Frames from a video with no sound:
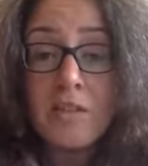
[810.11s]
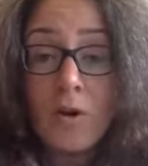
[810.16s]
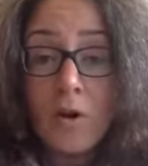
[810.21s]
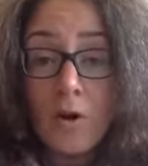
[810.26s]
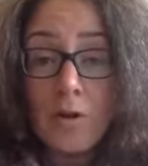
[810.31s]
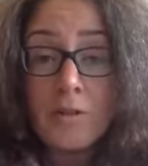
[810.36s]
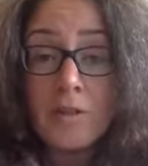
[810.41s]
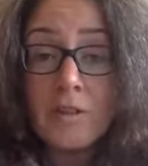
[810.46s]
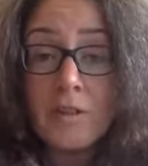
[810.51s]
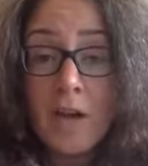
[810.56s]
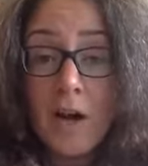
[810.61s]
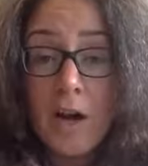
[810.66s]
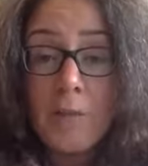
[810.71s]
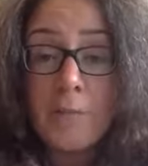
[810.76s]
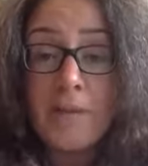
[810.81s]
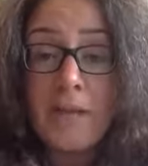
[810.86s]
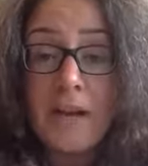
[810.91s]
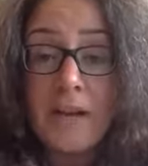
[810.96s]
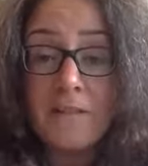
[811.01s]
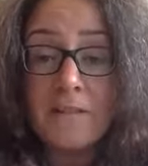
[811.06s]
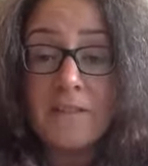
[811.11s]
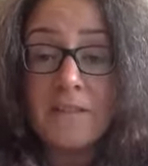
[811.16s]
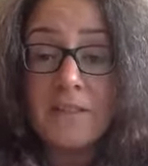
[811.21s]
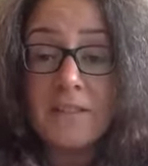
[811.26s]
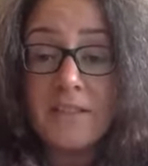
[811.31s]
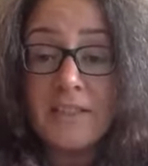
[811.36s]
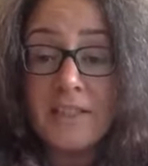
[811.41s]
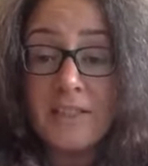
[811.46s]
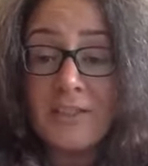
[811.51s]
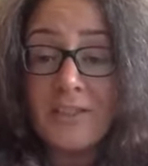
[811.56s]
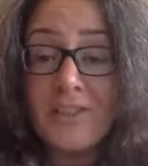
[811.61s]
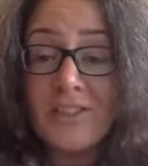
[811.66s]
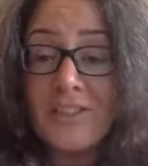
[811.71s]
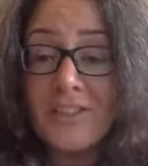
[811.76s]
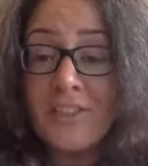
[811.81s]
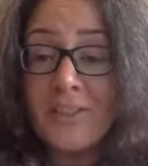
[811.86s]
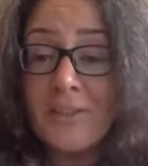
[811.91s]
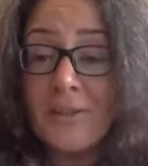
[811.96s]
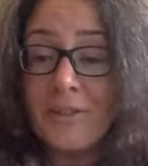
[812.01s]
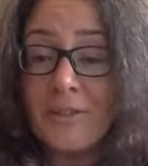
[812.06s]
all the time. You have to continue to
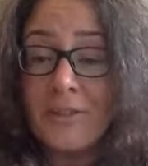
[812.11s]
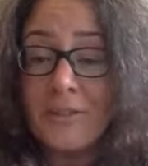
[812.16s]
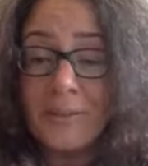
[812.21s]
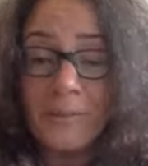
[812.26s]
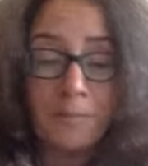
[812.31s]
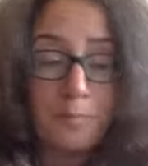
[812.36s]
do it.